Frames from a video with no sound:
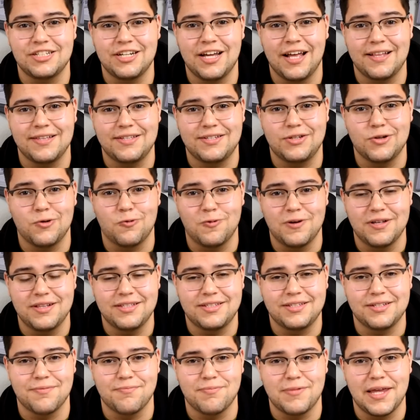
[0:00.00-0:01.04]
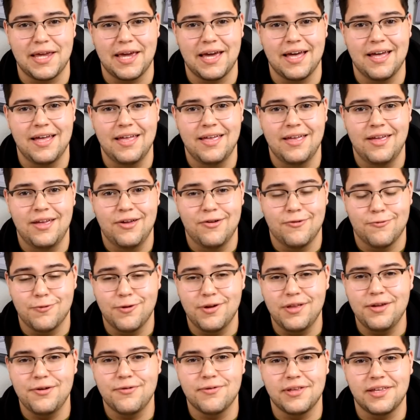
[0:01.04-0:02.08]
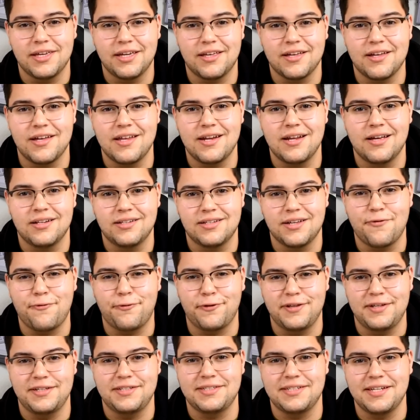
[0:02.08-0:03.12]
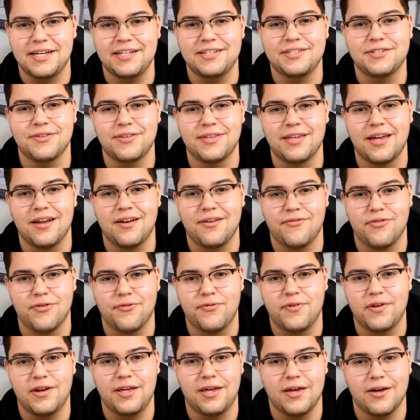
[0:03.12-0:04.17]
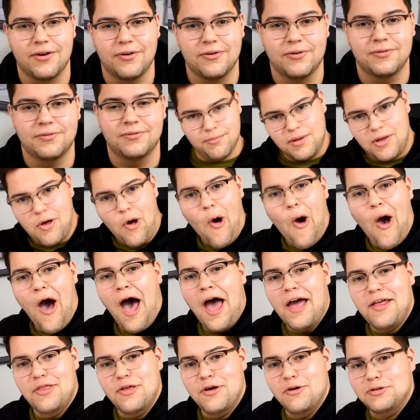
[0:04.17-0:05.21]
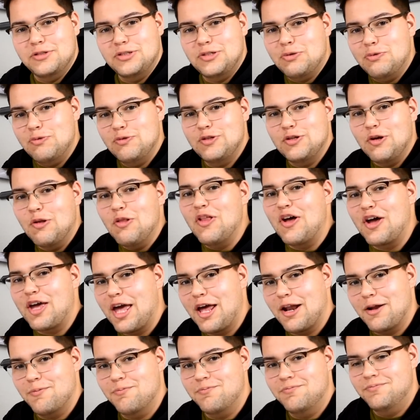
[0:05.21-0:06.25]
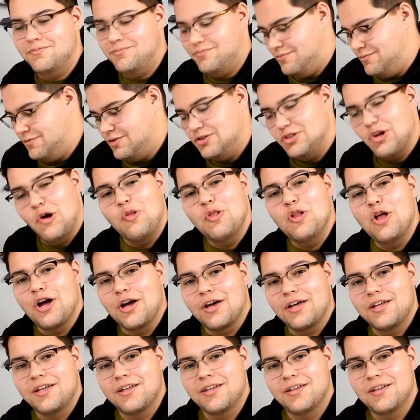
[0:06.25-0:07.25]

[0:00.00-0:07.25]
chance to win something really, really good, definitely stay till the end of the video. Go hide those, don't, don't look at them. Don't look.